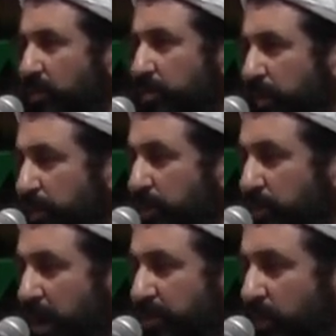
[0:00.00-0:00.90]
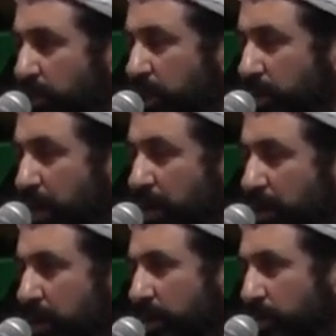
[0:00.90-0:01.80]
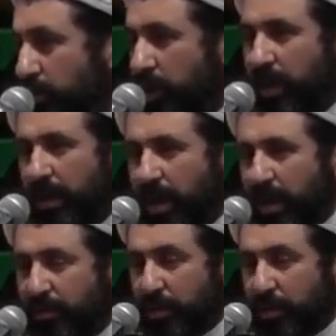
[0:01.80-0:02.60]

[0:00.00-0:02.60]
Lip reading: Those people who have no iman, they enjoy their life.